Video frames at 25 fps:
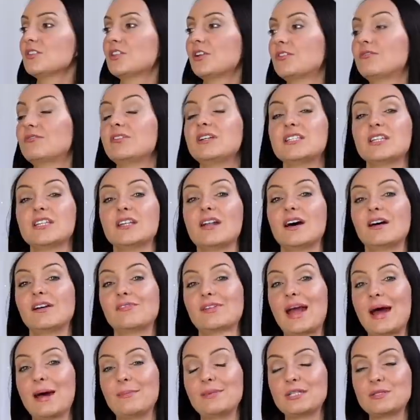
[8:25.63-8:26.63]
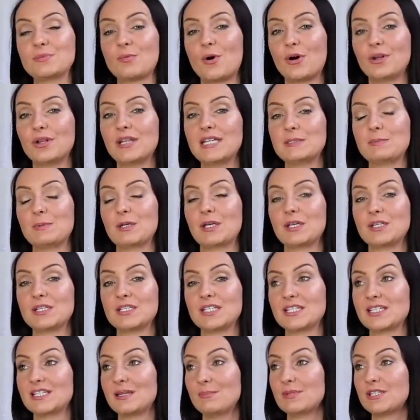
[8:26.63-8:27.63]
So the reason that I've kept this one is
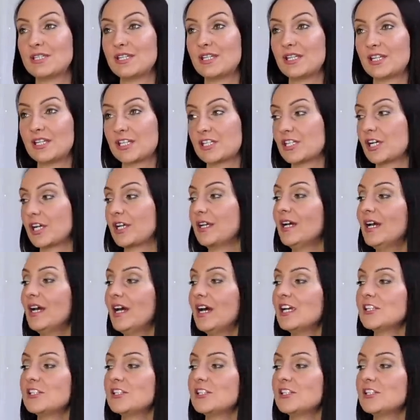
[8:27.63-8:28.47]
because it's limited edition.